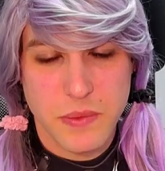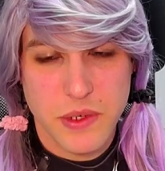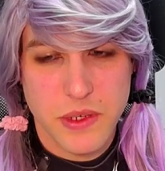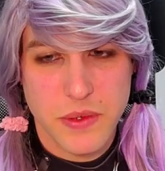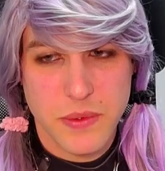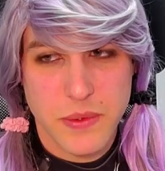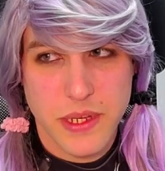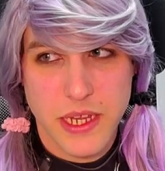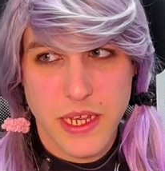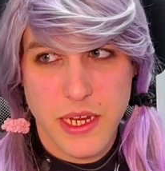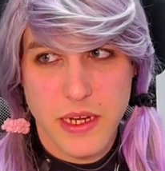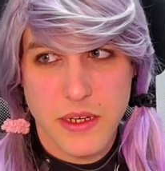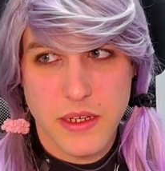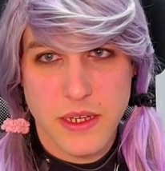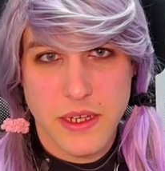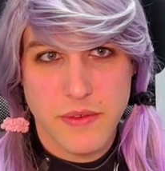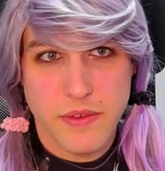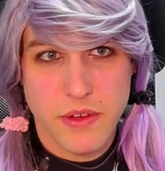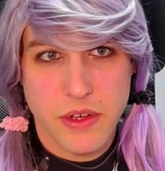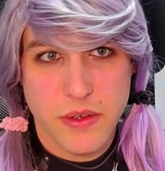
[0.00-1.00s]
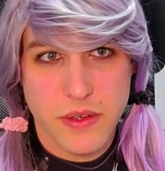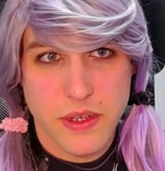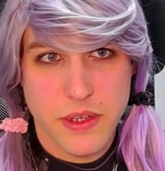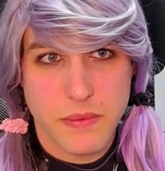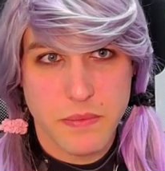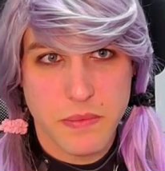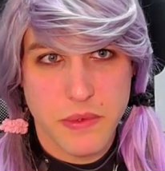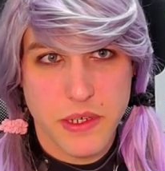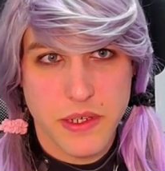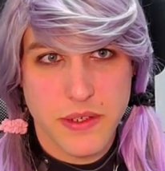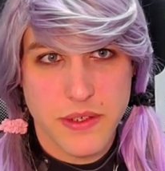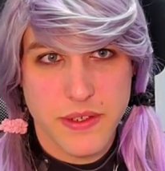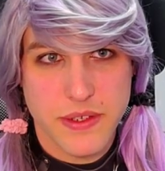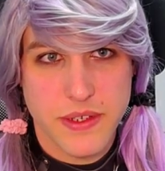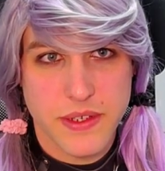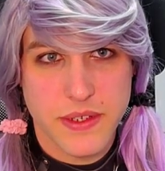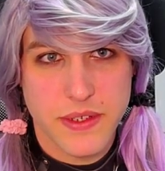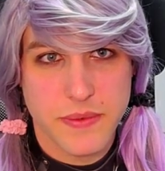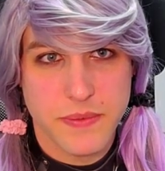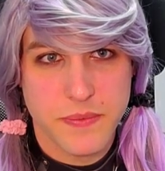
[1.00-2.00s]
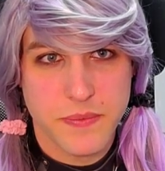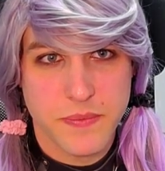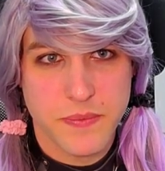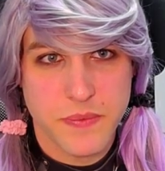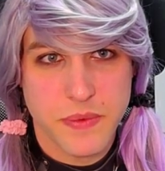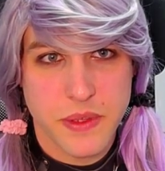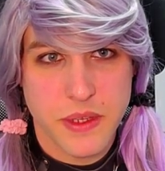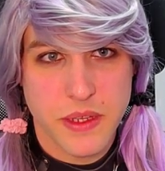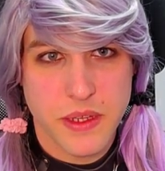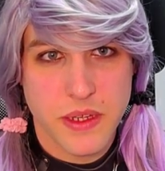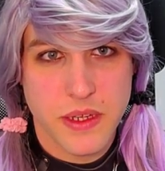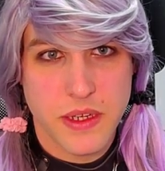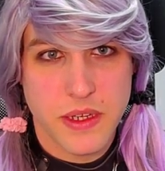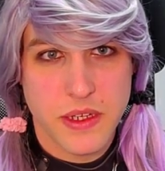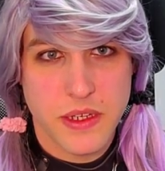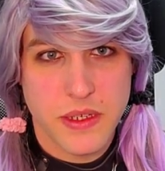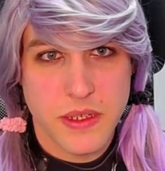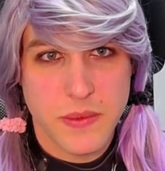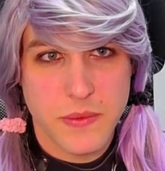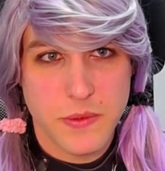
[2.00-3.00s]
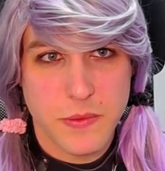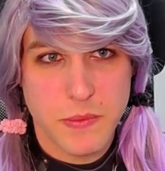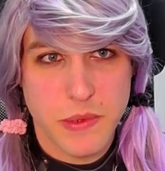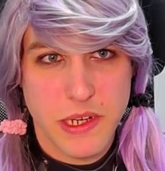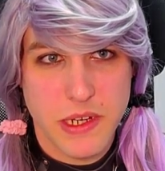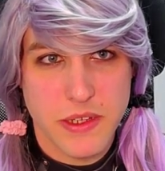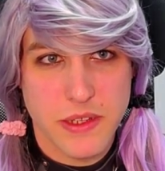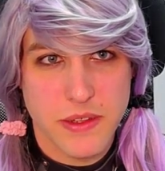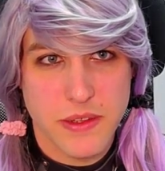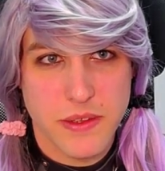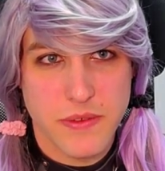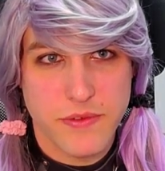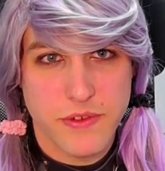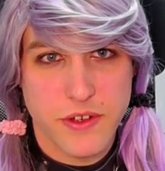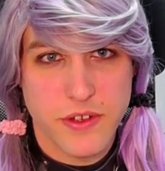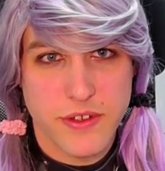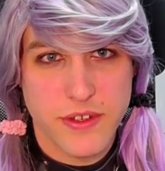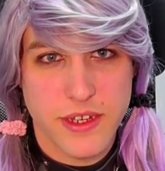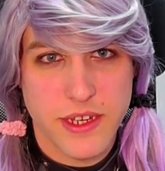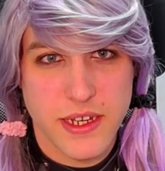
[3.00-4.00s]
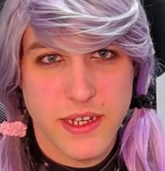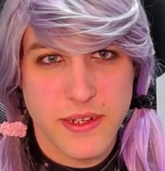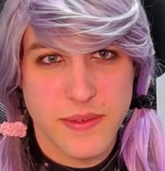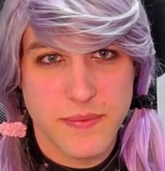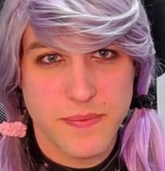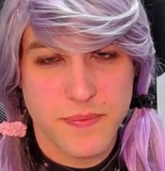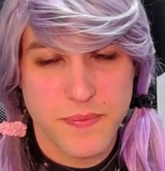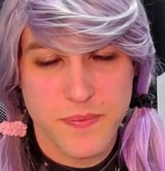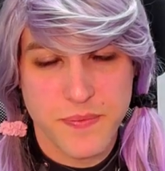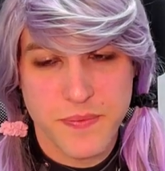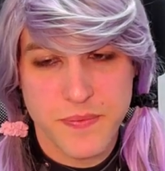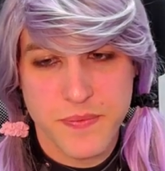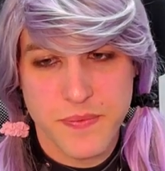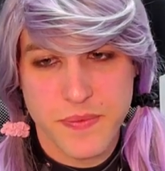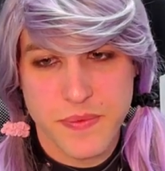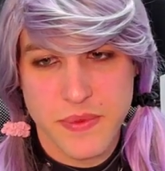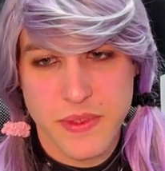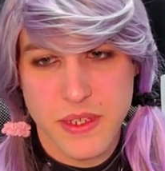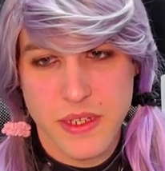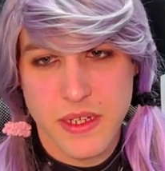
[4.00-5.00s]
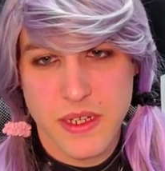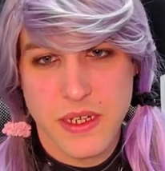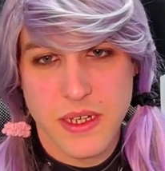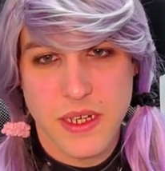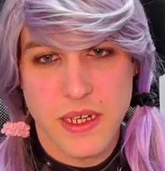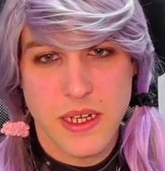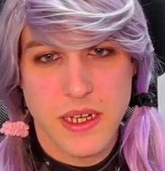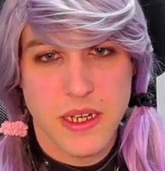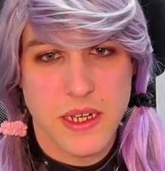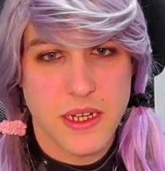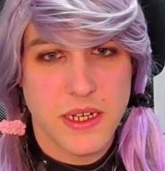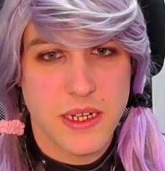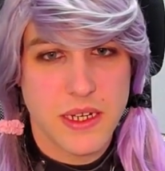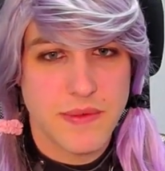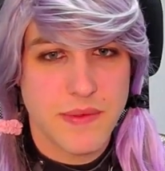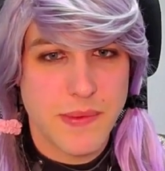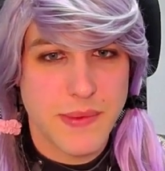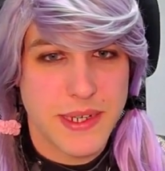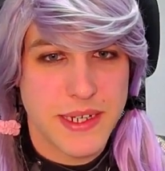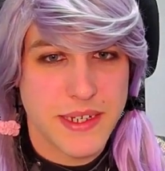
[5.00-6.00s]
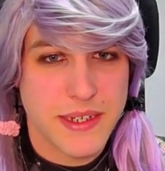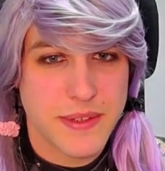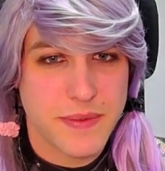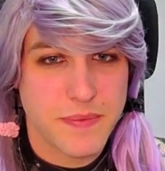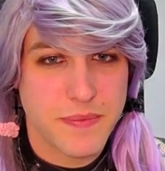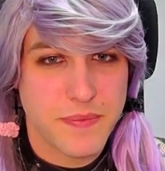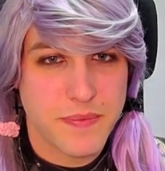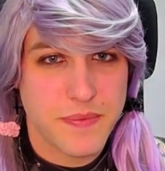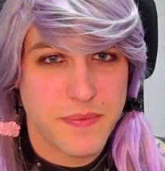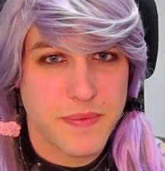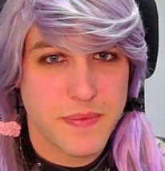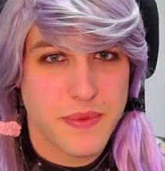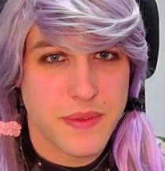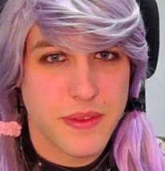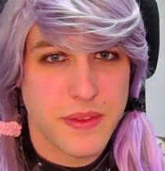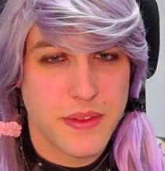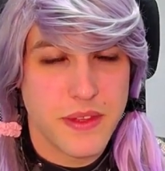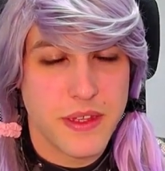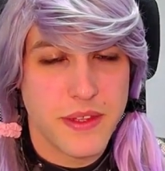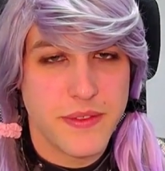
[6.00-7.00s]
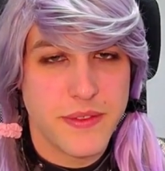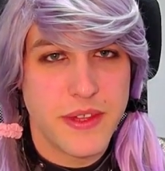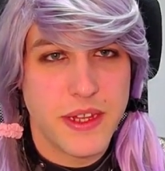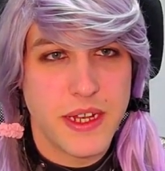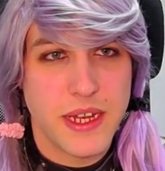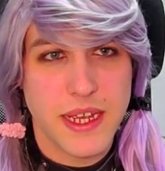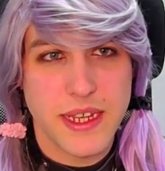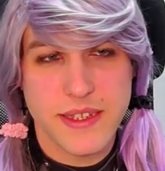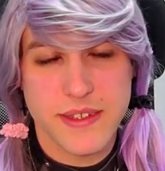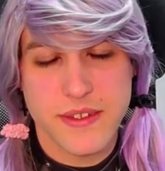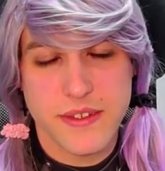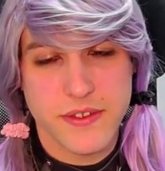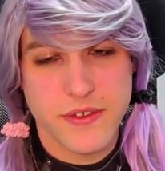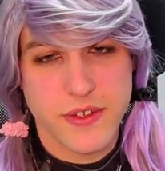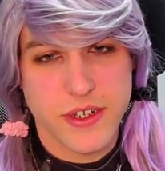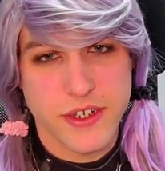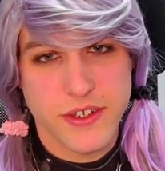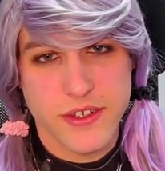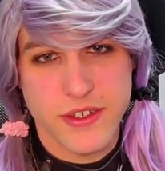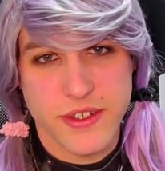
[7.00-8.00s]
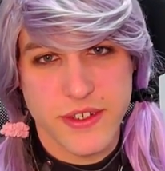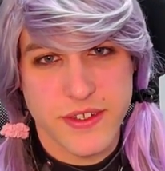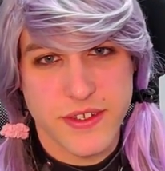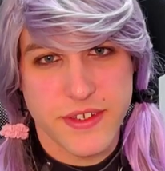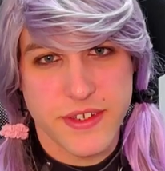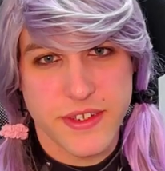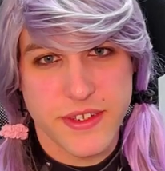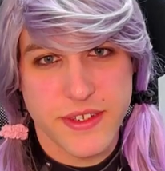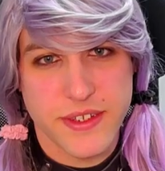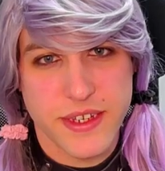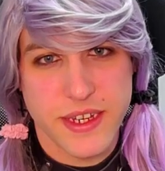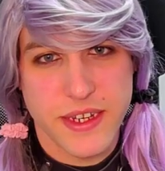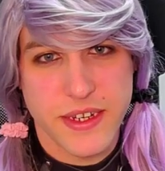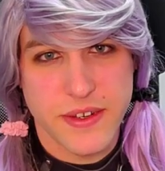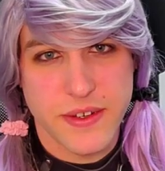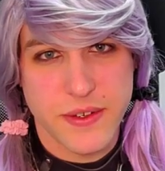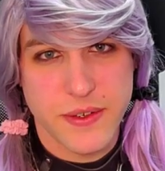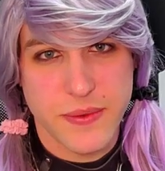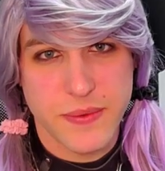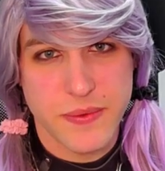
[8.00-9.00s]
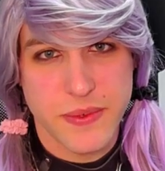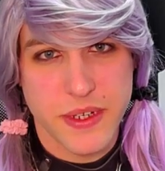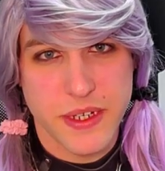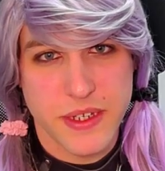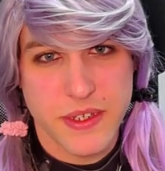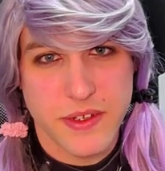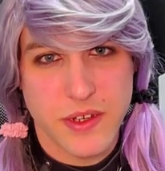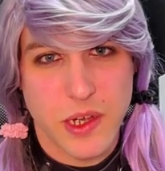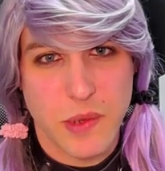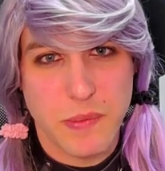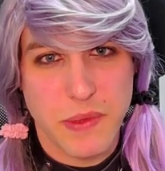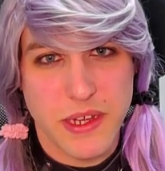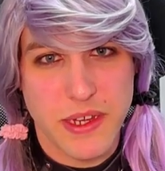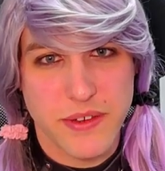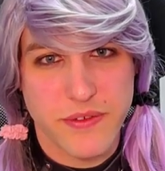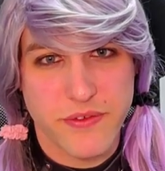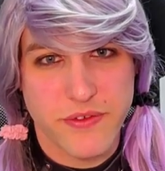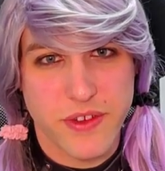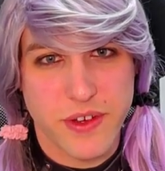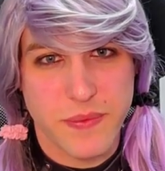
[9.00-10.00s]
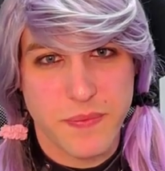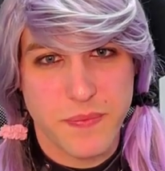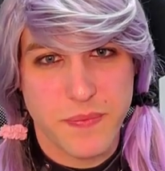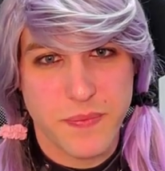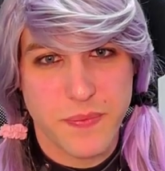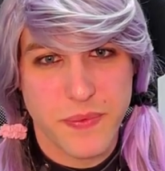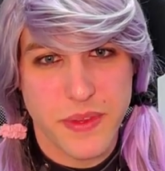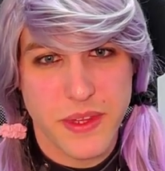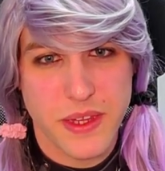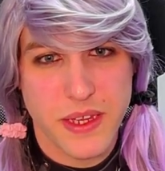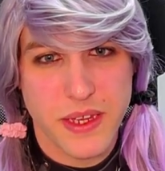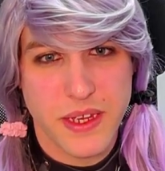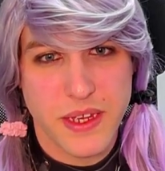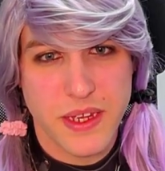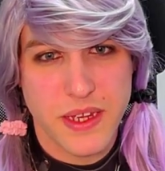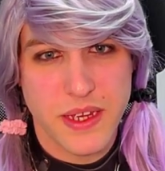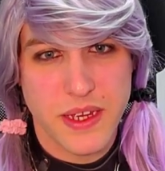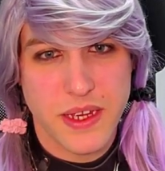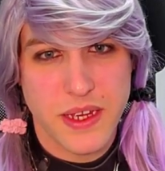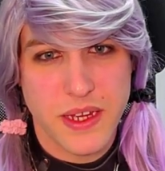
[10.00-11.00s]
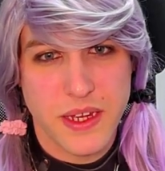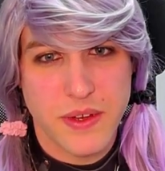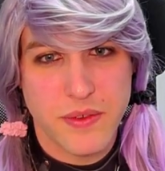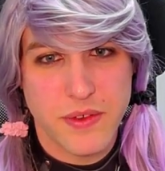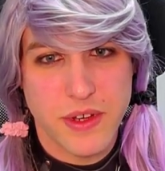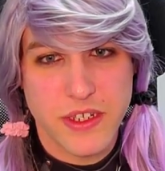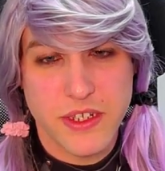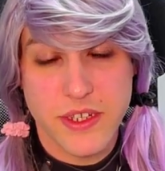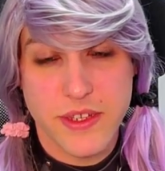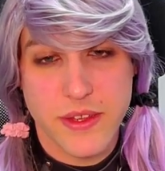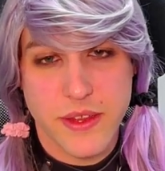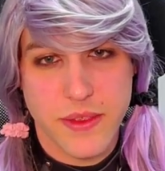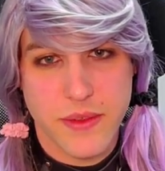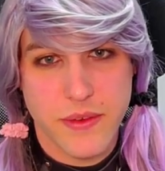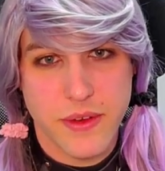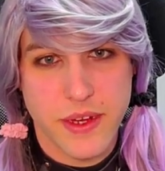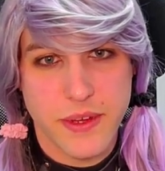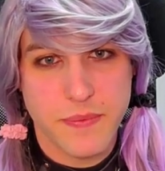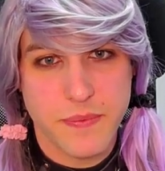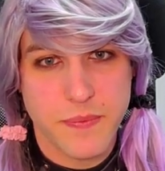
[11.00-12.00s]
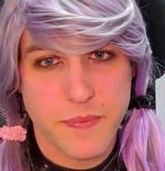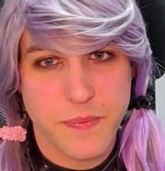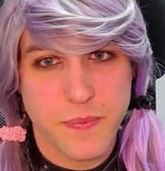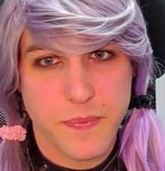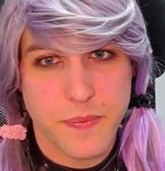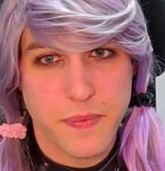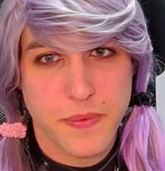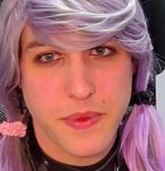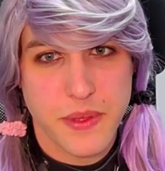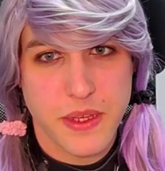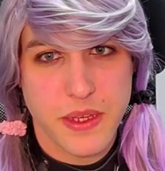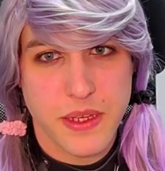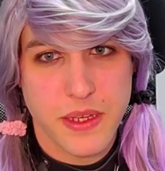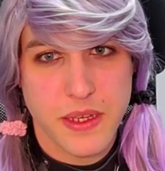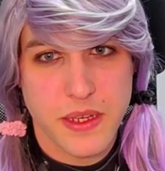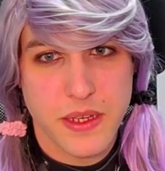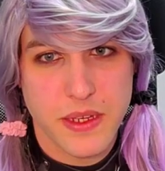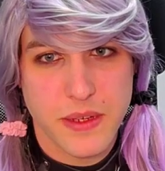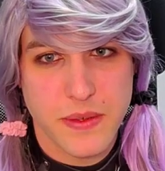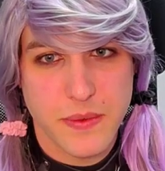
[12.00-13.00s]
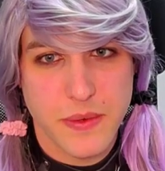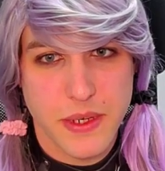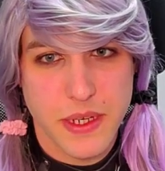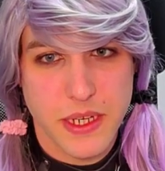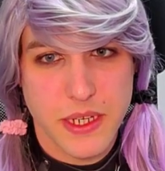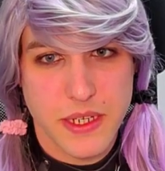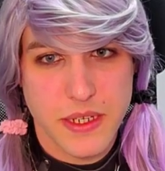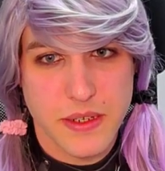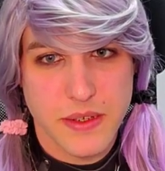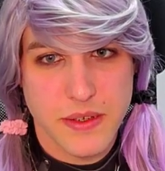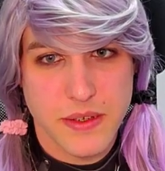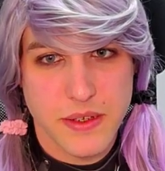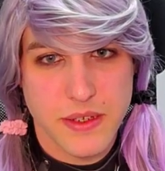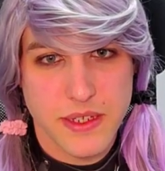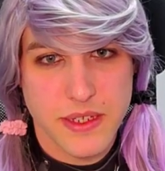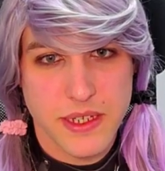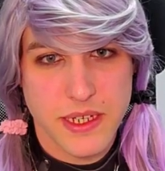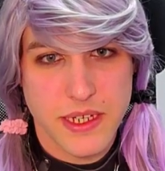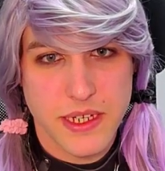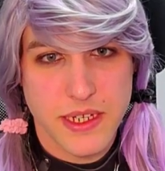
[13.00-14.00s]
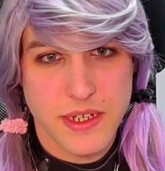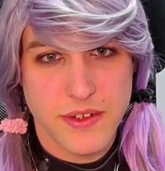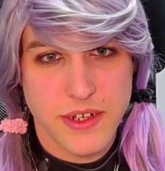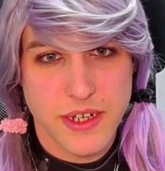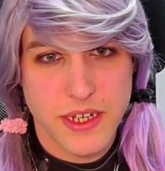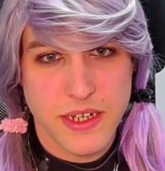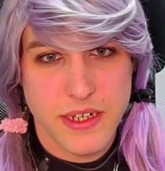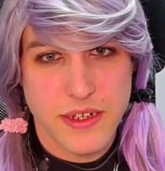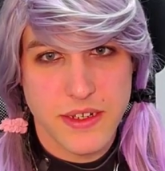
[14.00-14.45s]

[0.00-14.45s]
Oh, we cannot have a look because it jumps back to the first line. Never mind. The last instruction is just, I don't know, it's copying from a register 3. We can see here again.